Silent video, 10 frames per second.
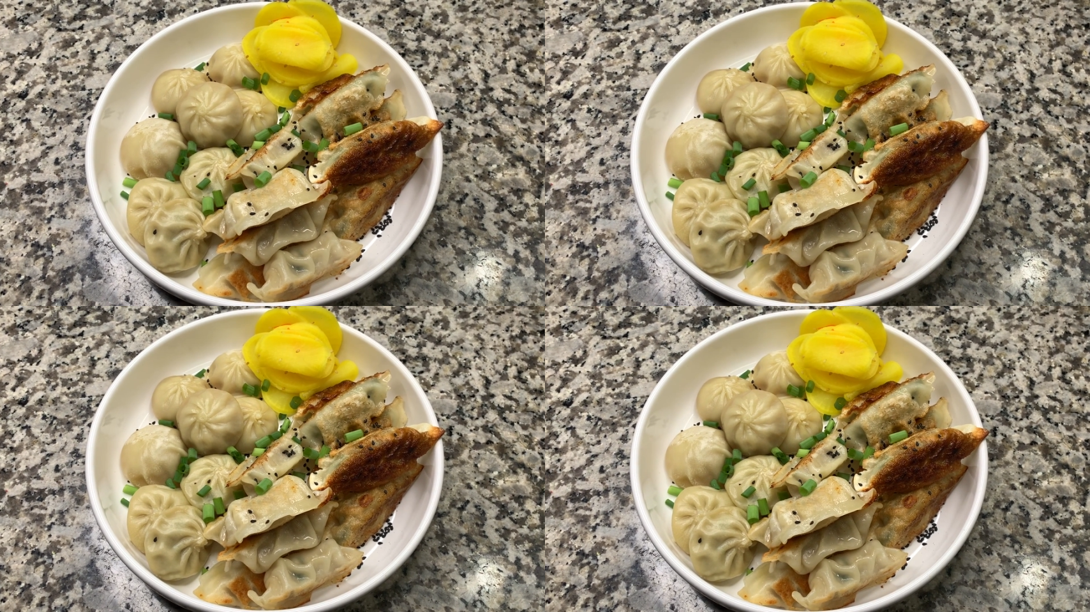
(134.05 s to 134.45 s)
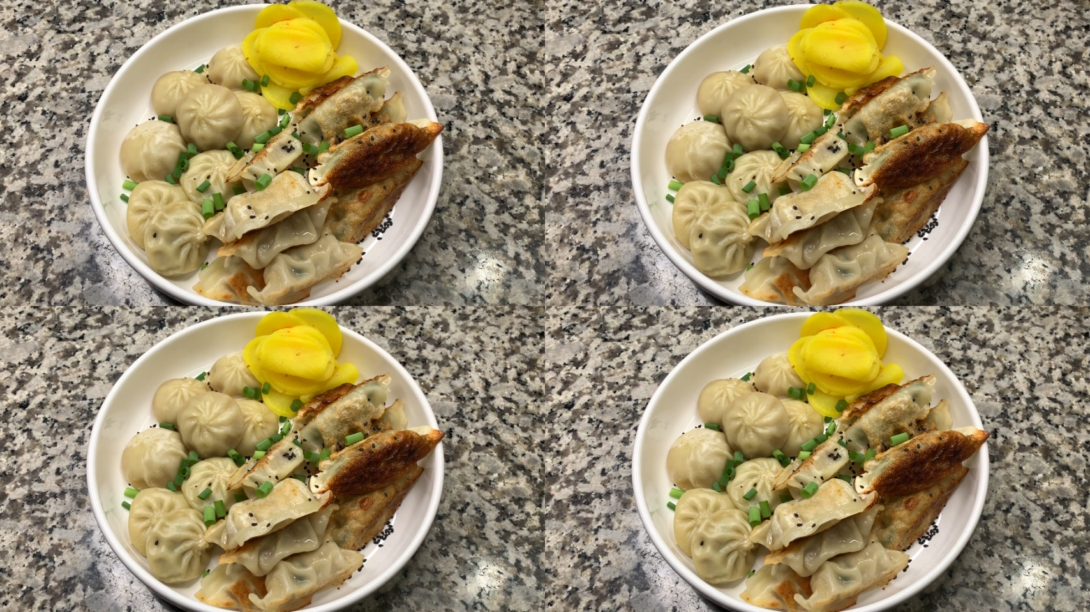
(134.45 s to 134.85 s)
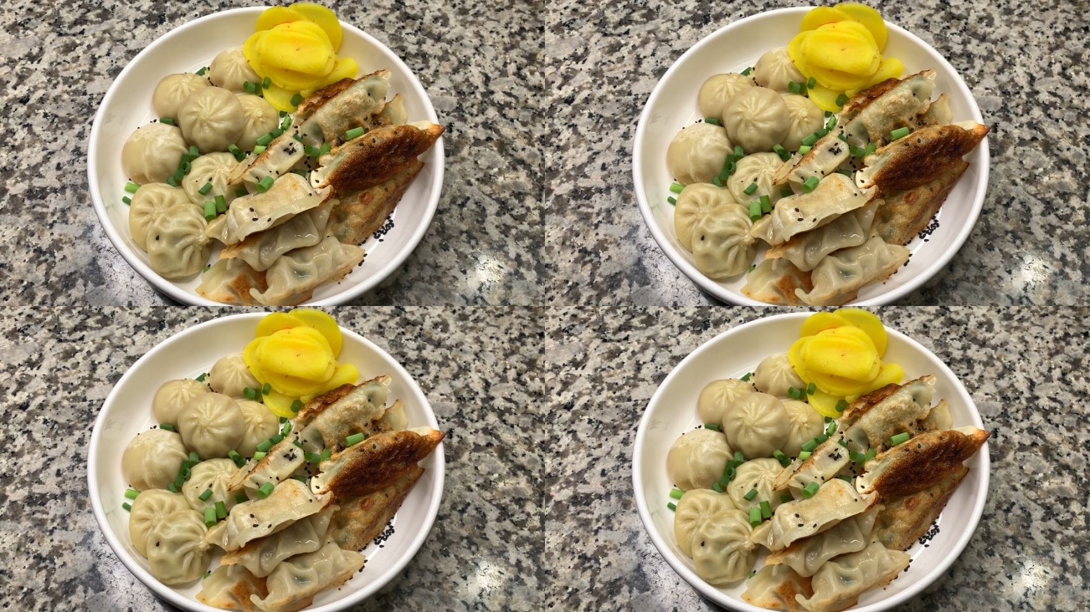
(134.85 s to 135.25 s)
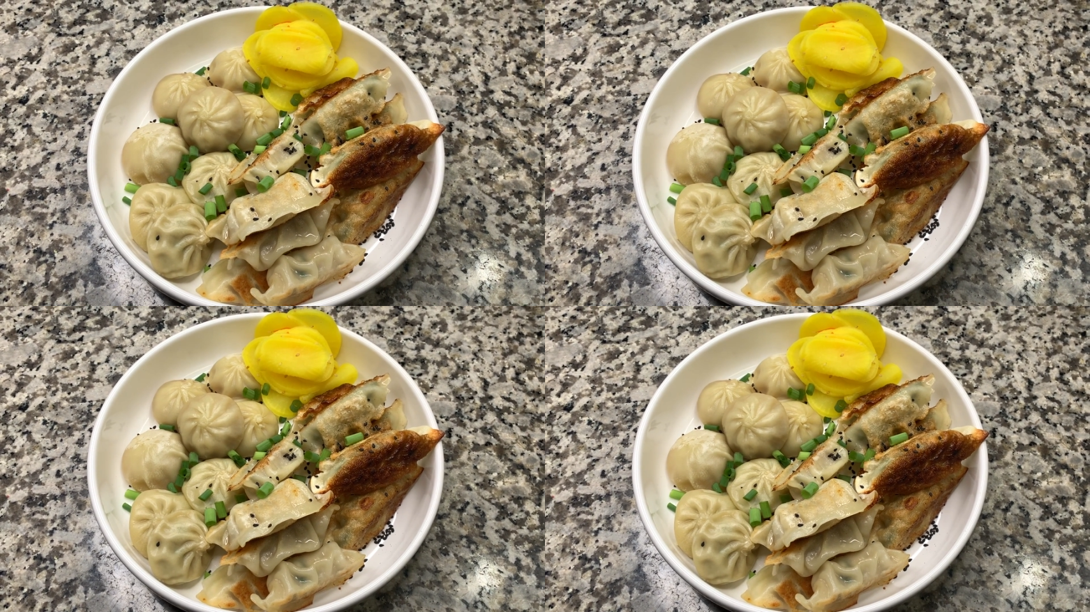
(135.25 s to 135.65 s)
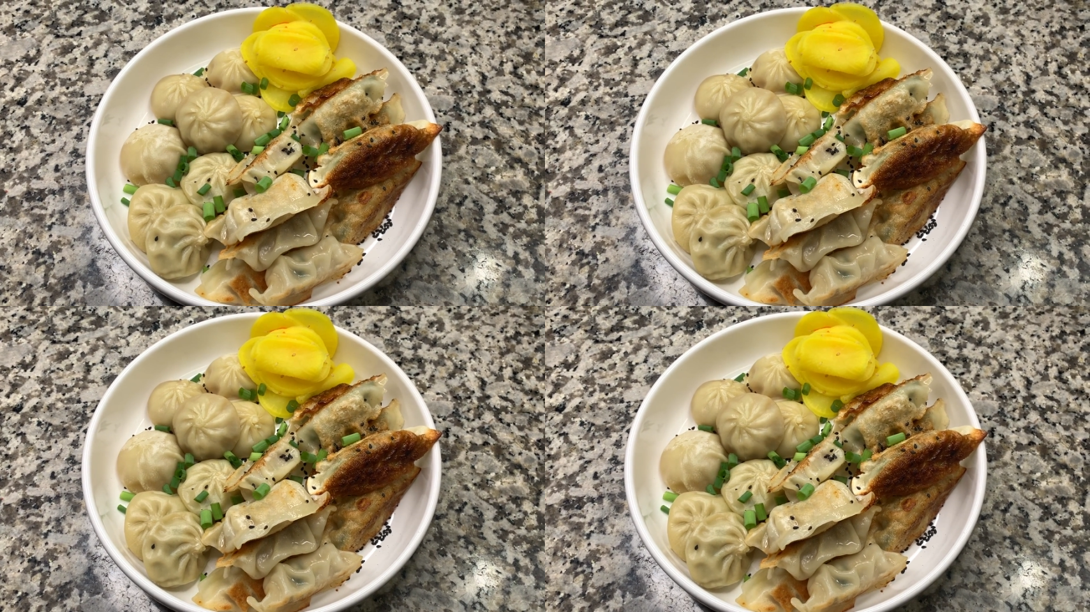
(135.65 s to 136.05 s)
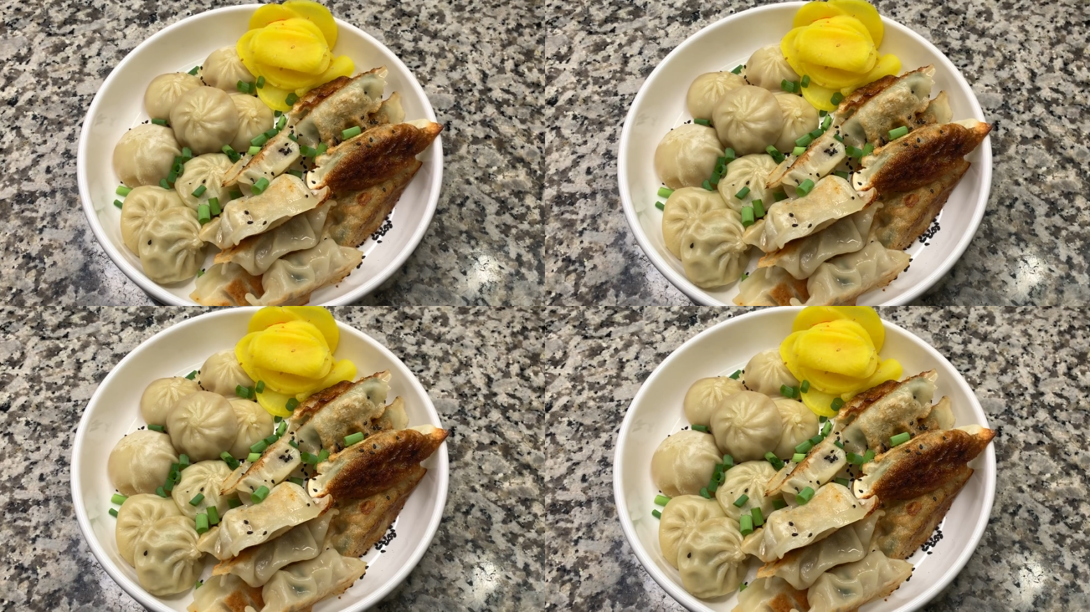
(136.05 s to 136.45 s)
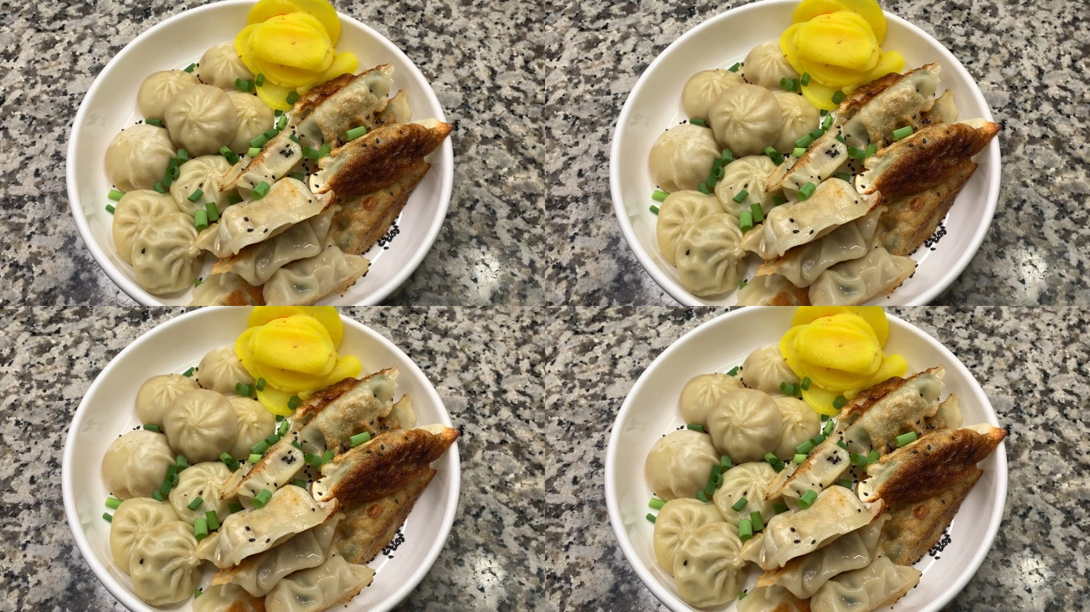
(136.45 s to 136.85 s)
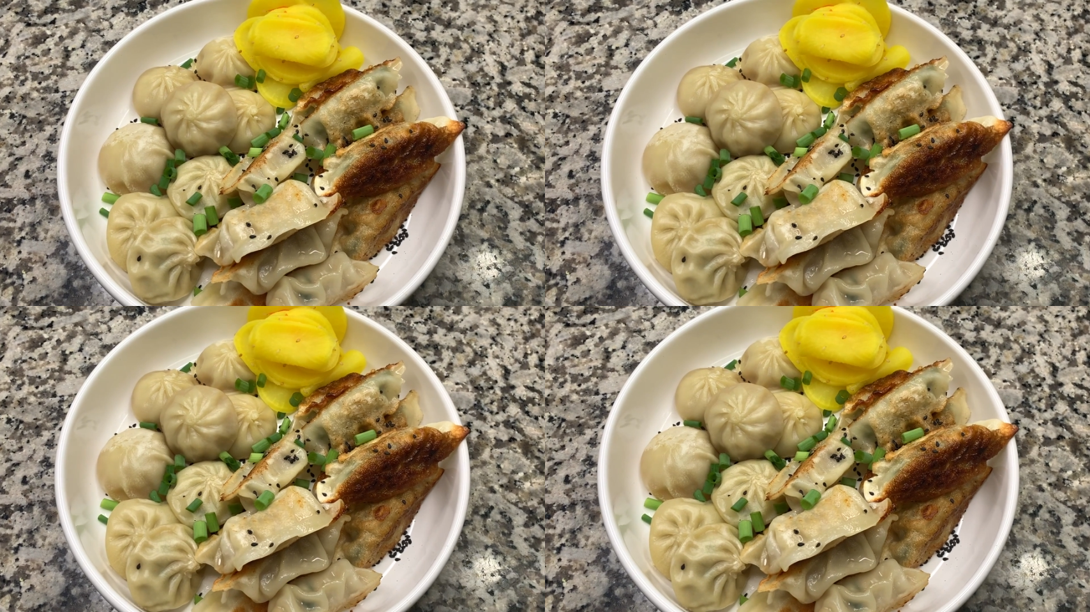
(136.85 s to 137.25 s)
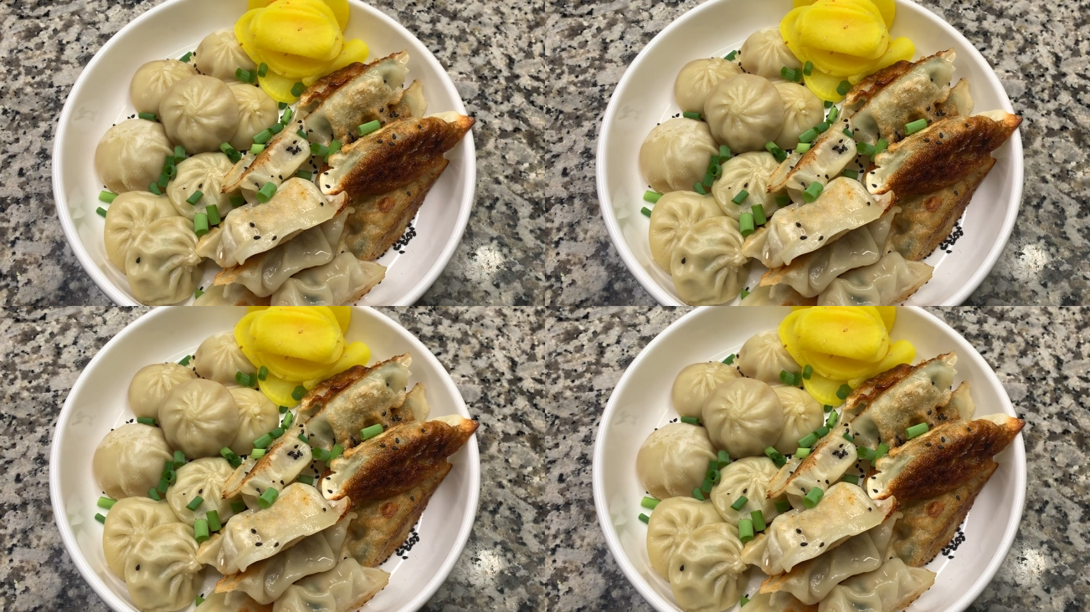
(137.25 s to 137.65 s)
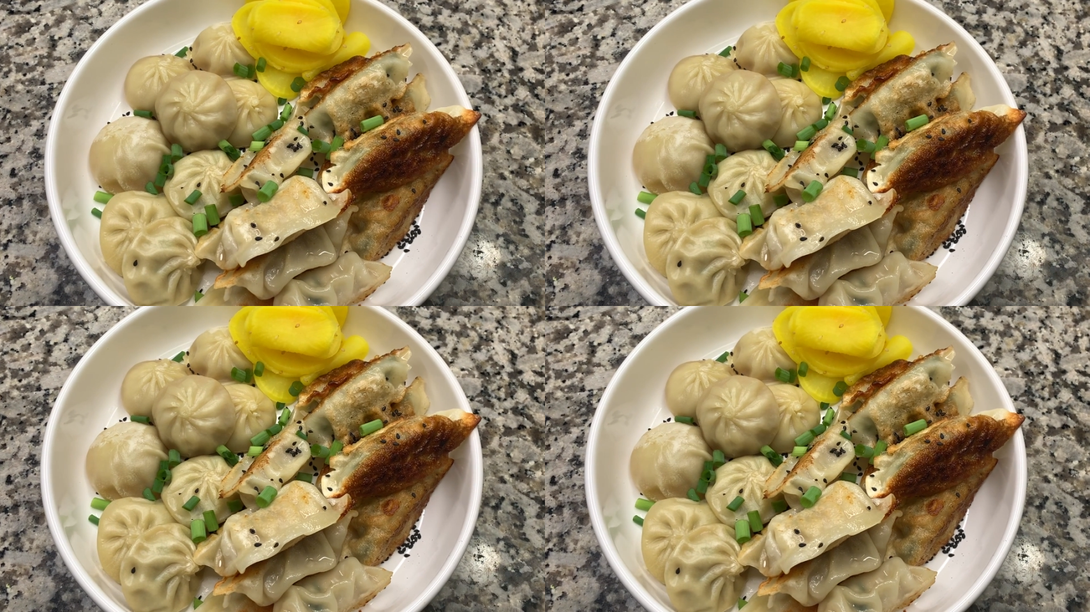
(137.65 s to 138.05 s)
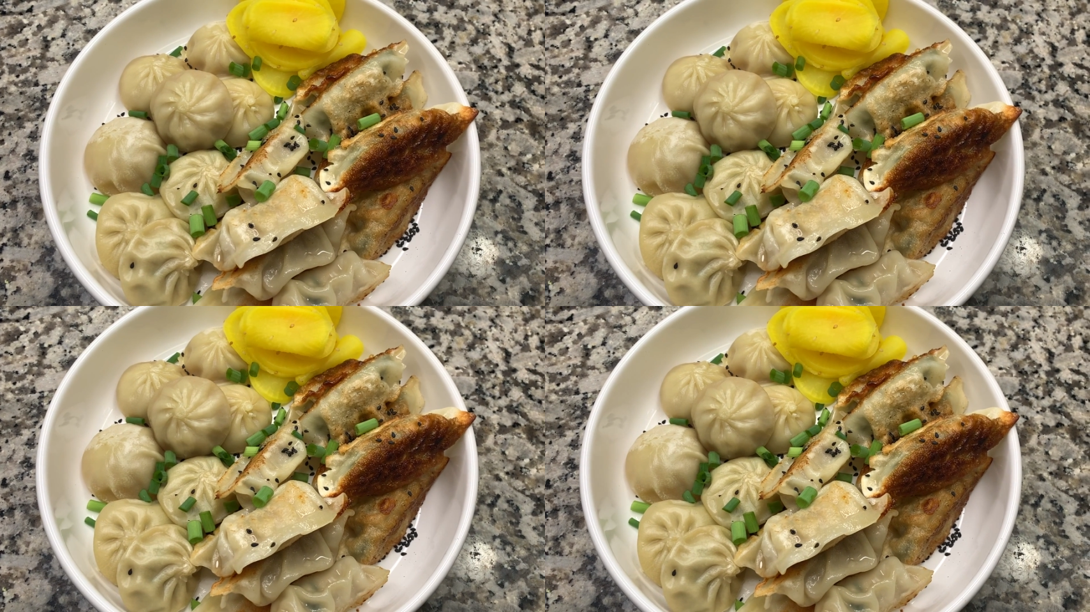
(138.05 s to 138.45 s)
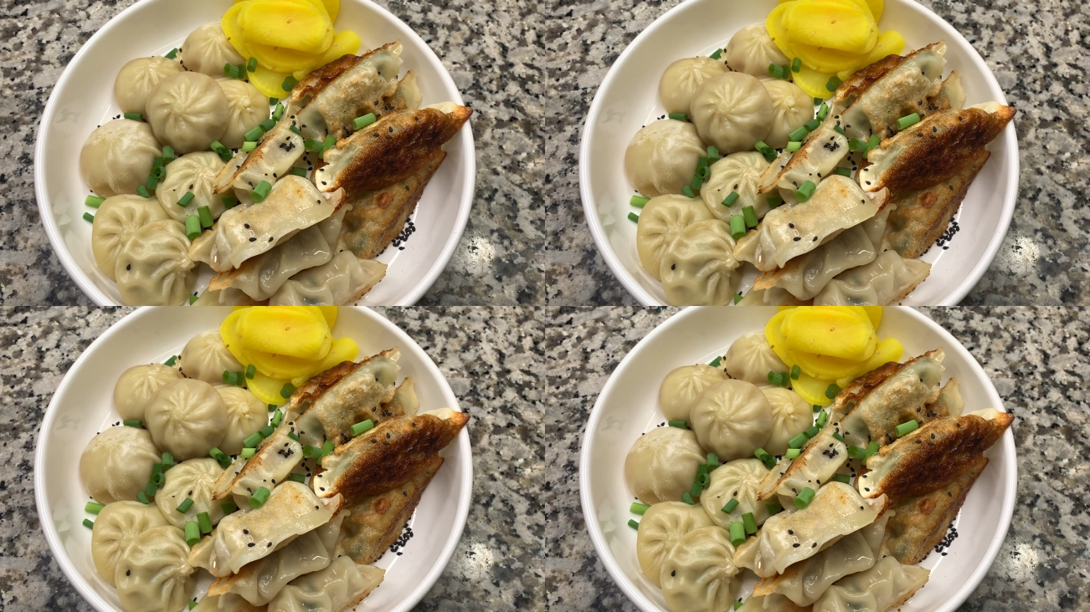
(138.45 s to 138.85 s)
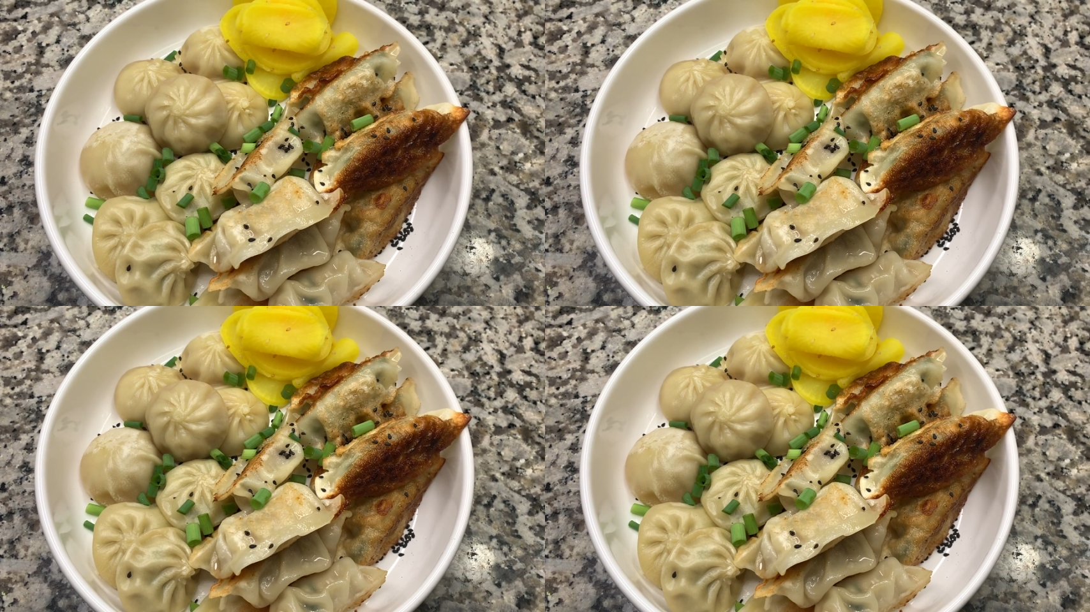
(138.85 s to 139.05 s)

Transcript: No face is visible, so there are no lips to read.